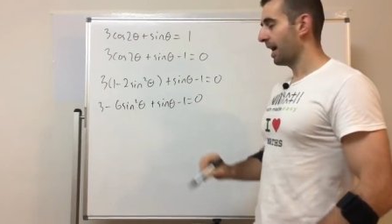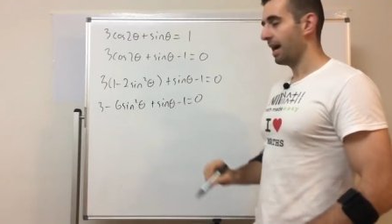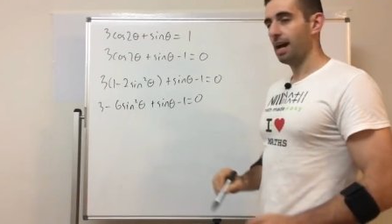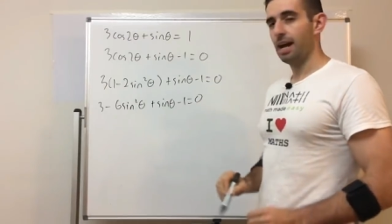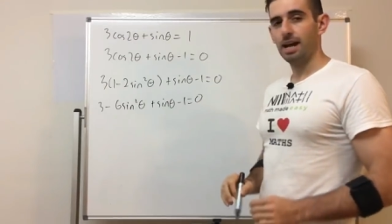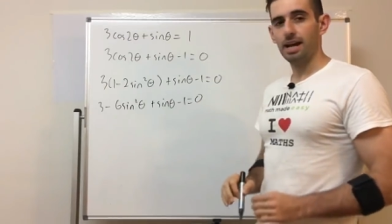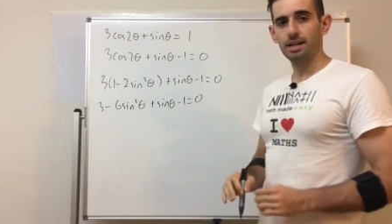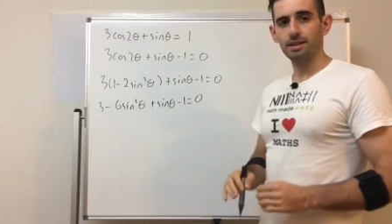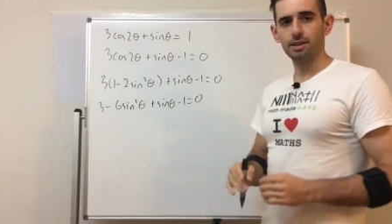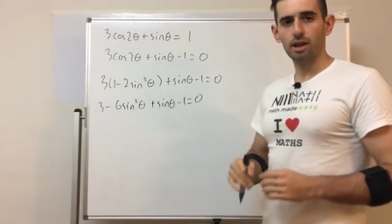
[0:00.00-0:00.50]

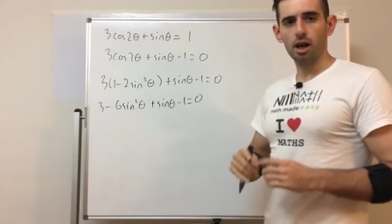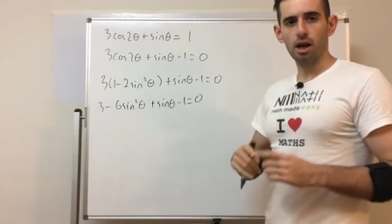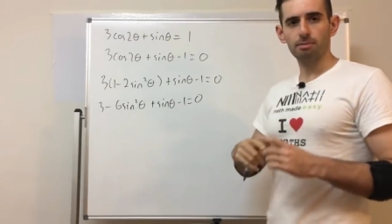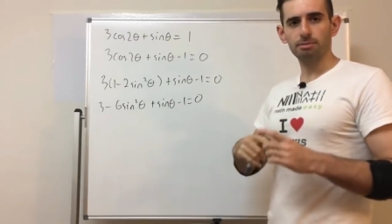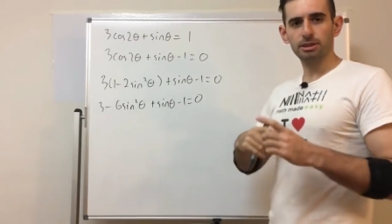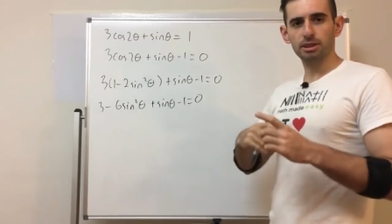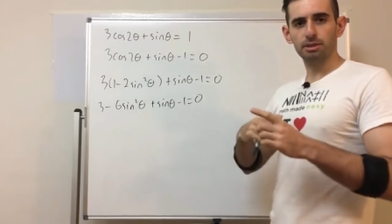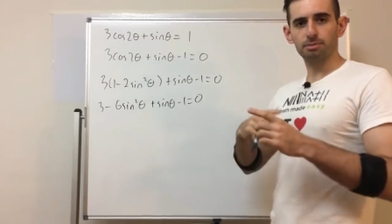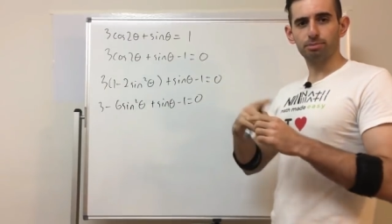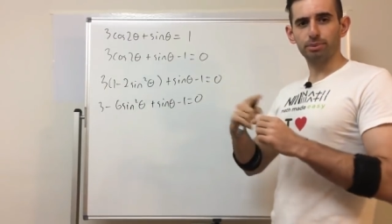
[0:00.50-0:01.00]
And I'm
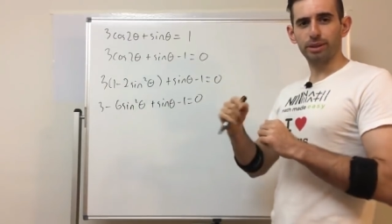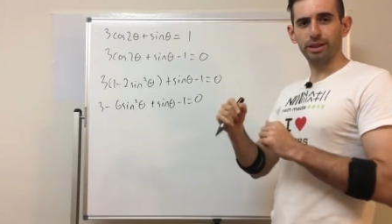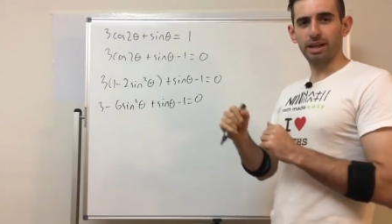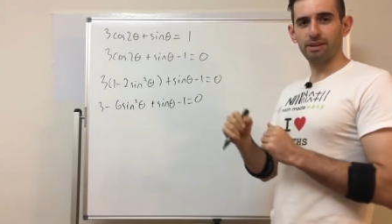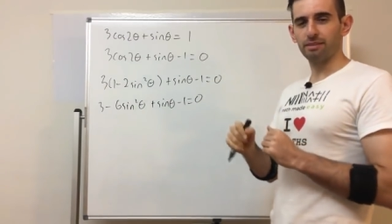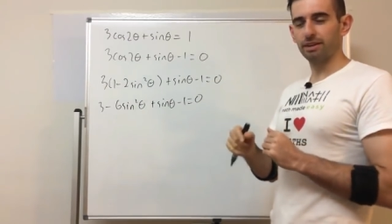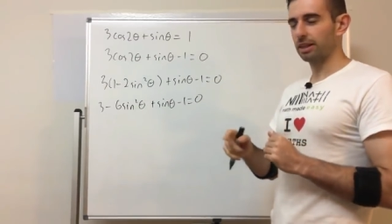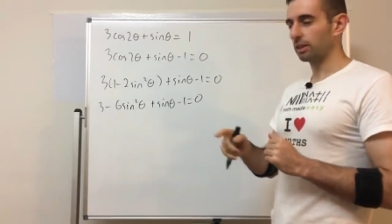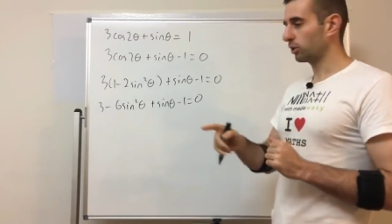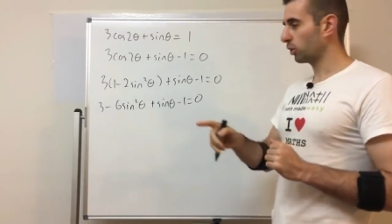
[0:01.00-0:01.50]
just going to bring
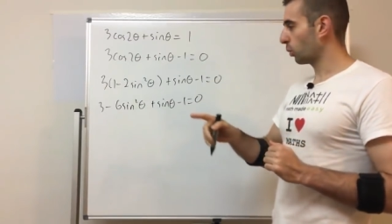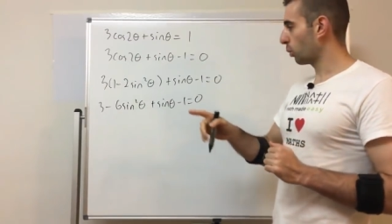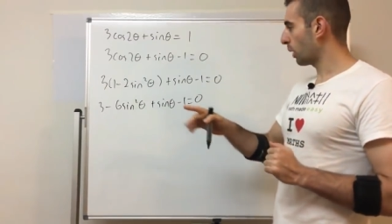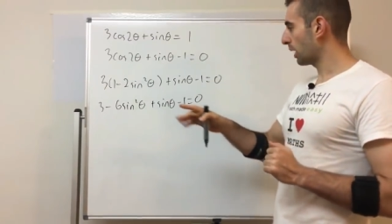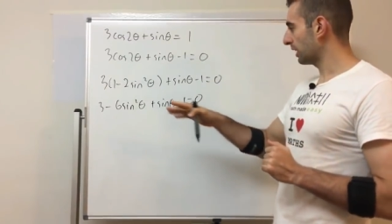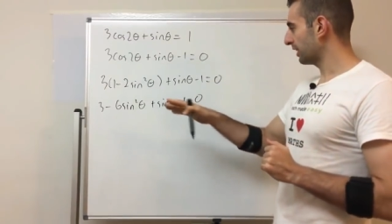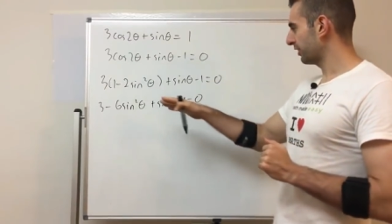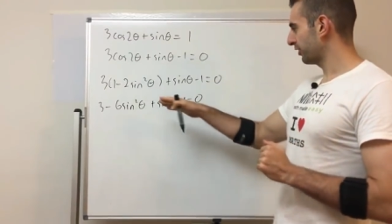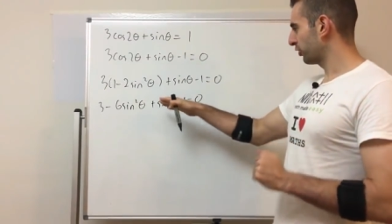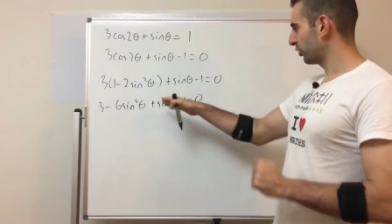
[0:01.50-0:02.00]
everything
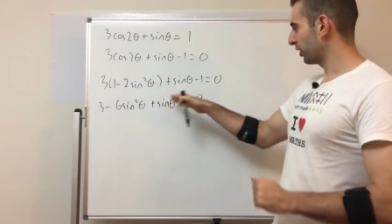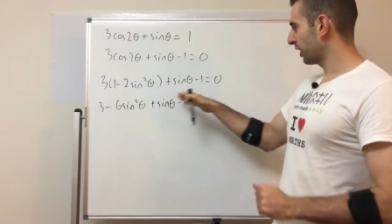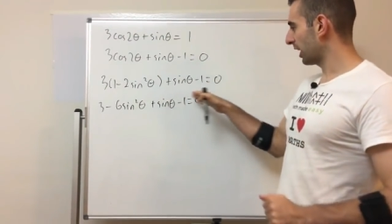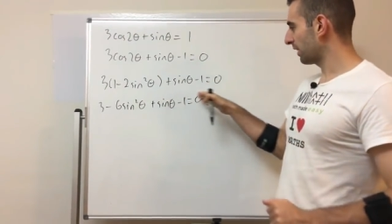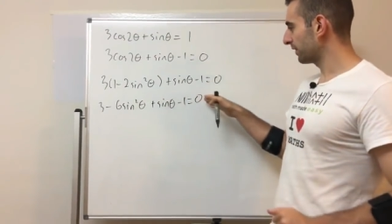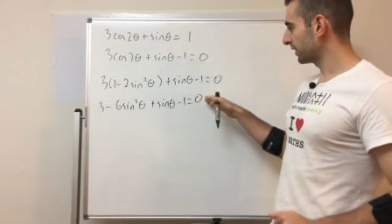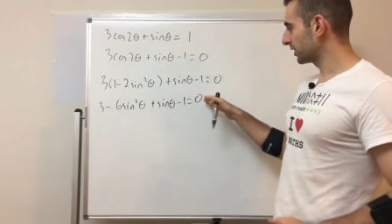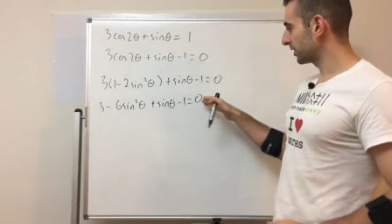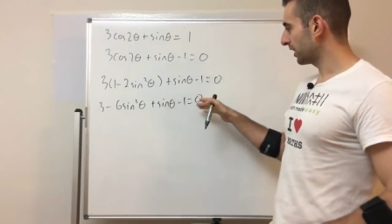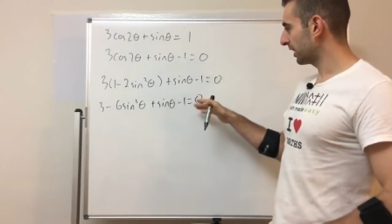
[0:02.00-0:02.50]
to the
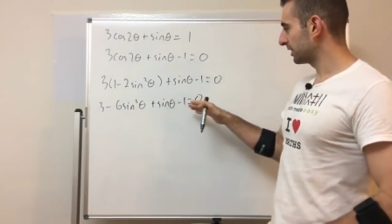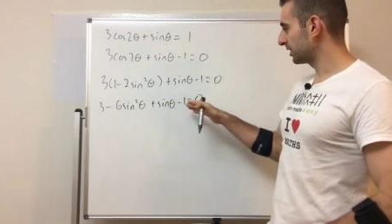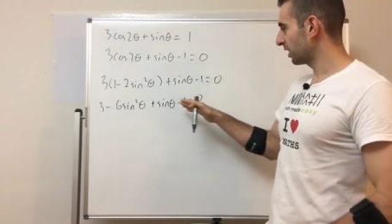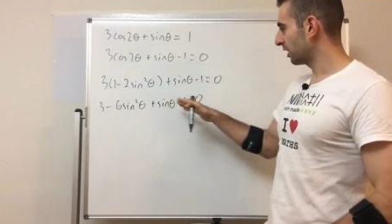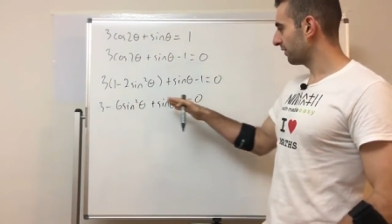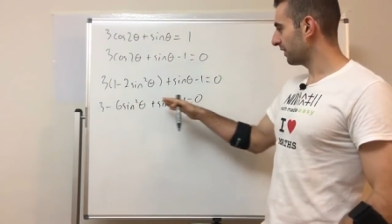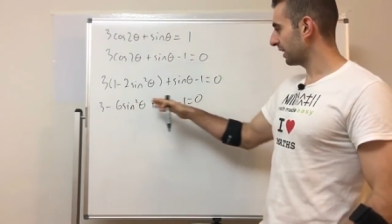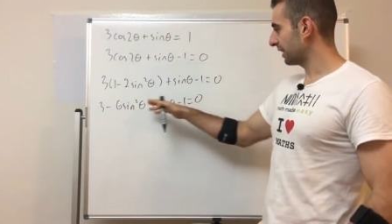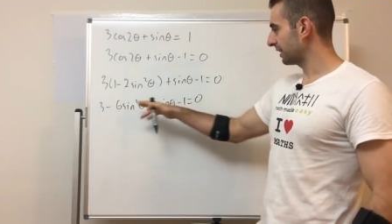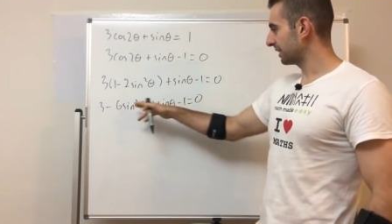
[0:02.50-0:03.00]
other side
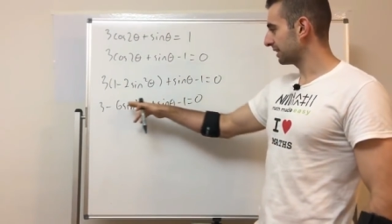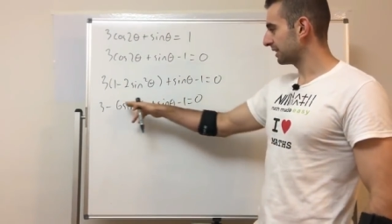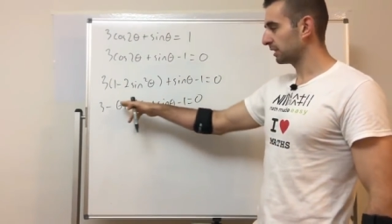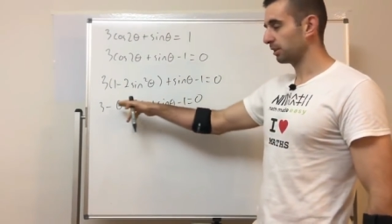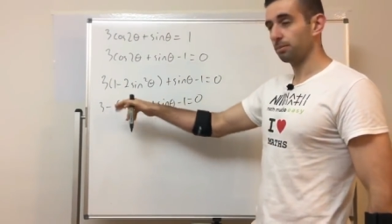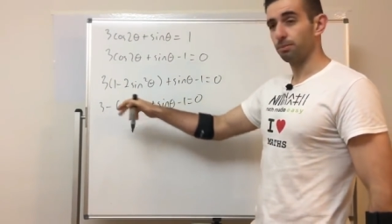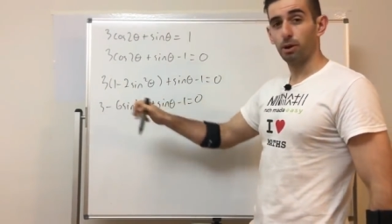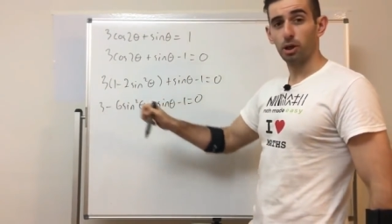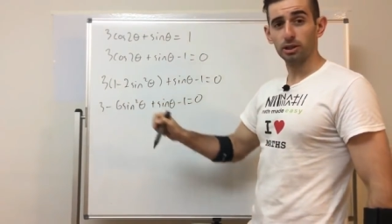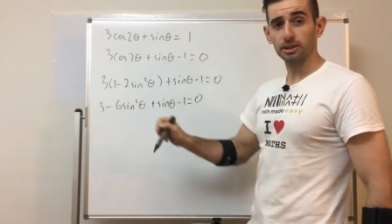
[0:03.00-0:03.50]
so that this is
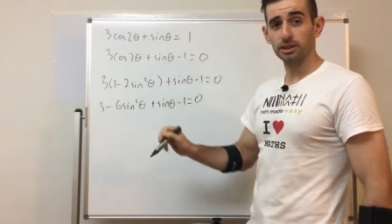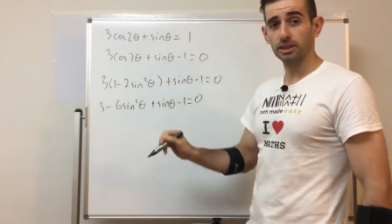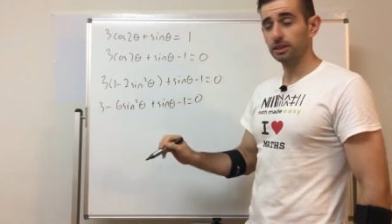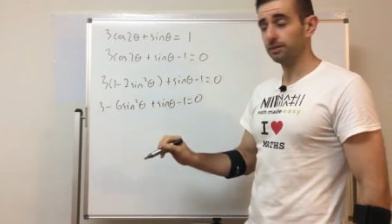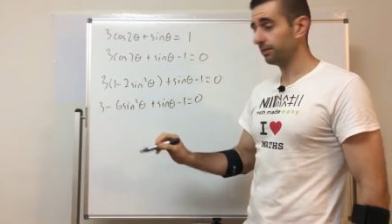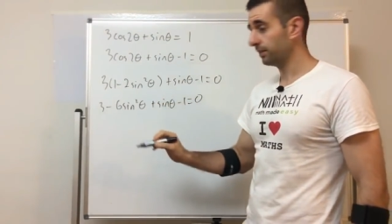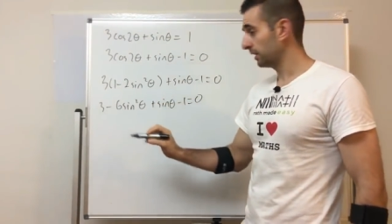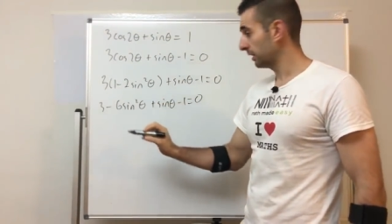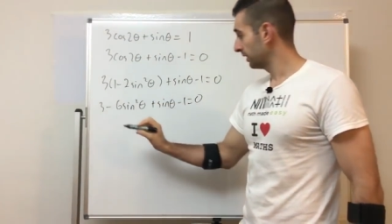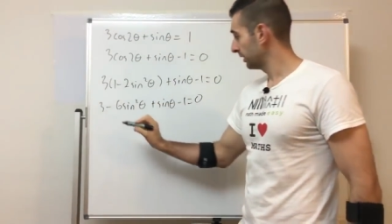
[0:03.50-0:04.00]
a
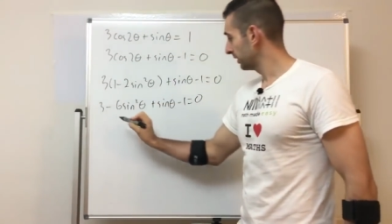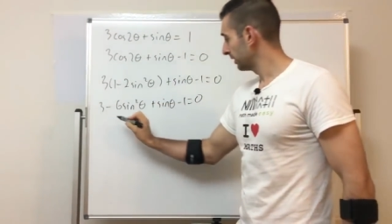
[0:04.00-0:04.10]
positive.